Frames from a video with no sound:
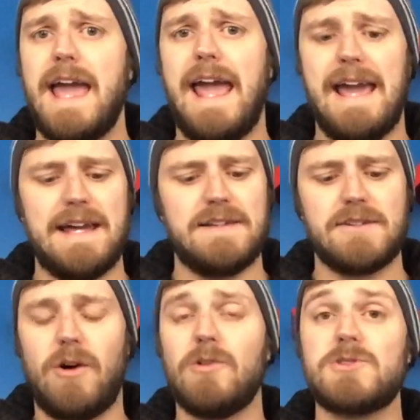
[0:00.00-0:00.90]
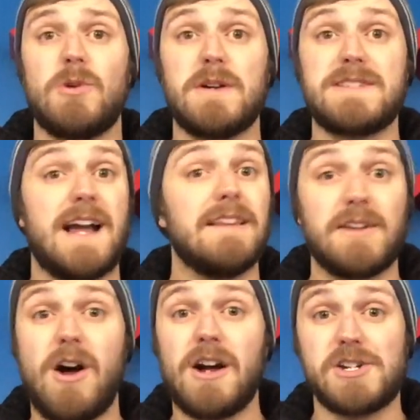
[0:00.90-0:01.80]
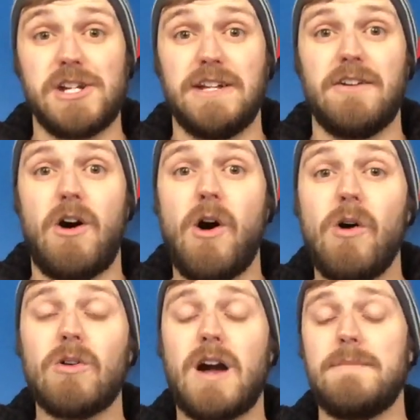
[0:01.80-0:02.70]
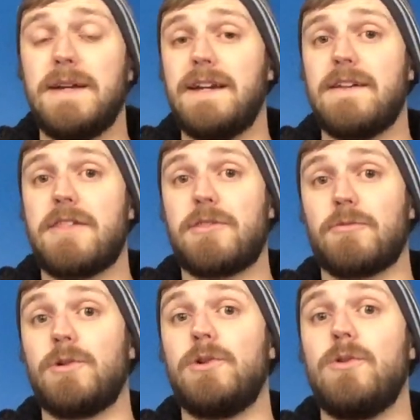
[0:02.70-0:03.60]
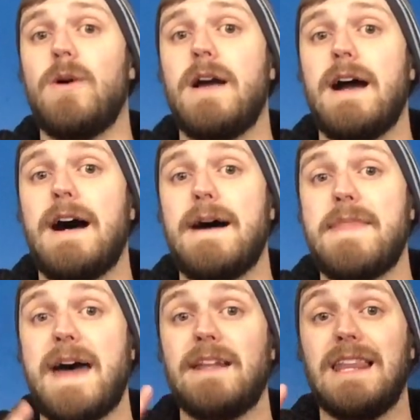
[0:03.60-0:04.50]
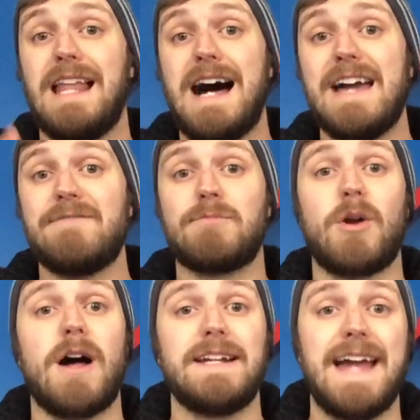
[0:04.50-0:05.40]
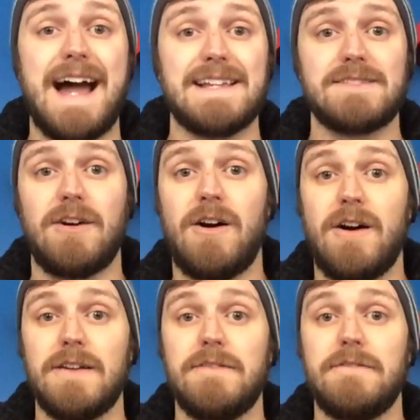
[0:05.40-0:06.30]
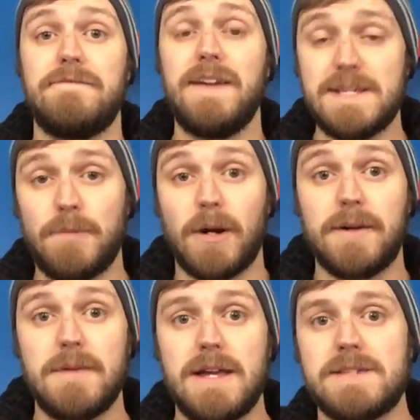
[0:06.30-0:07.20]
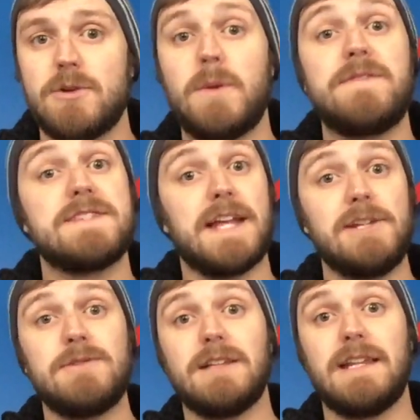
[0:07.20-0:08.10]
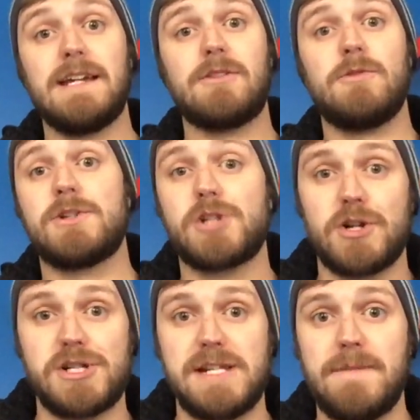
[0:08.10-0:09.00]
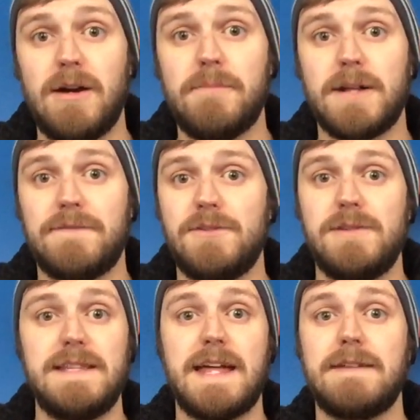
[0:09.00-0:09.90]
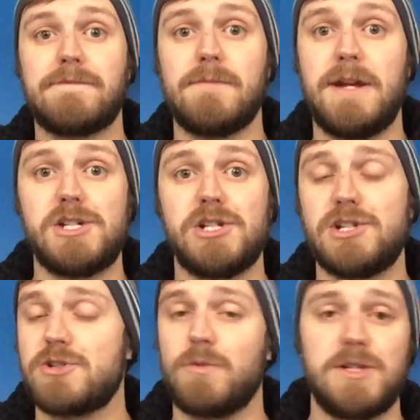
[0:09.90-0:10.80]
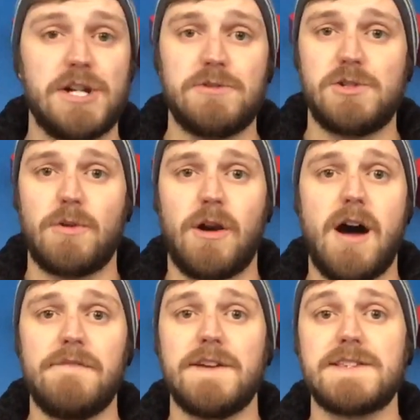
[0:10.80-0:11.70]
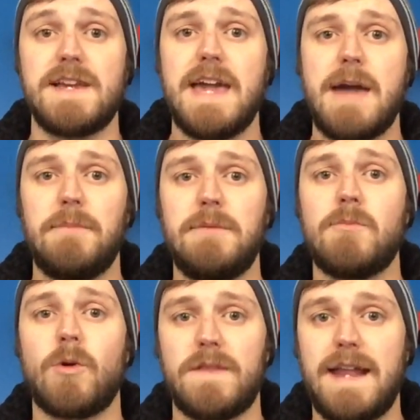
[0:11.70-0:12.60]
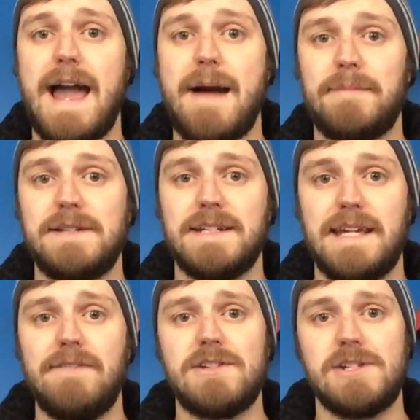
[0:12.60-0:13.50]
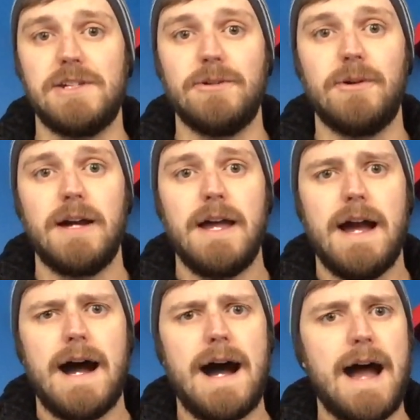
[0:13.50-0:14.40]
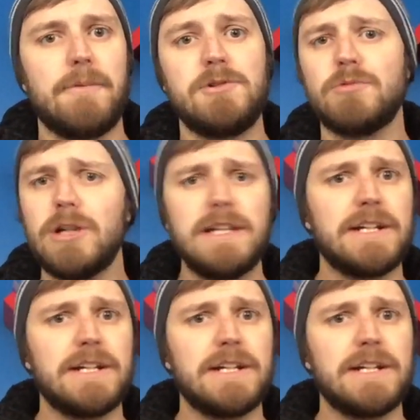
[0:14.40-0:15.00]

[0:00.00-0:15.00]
and also a silent auction, all coming through that live broadcast on Facebook. So we've sent you the link through the church email, but if you need that information, just reach out to our office and we'd be more than happy to give it to you. I would really